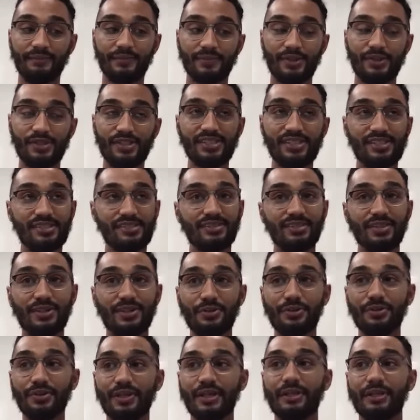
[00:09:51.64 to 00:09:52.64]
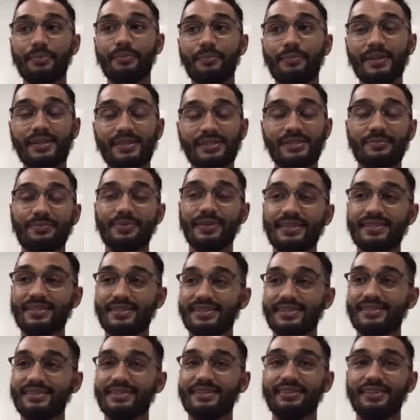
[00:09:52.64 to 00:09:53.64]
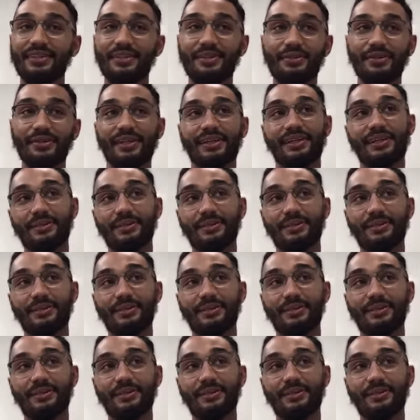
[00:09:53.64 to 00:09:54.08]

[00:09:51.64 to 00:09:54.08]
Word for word: so just those little like bits and pieces and little like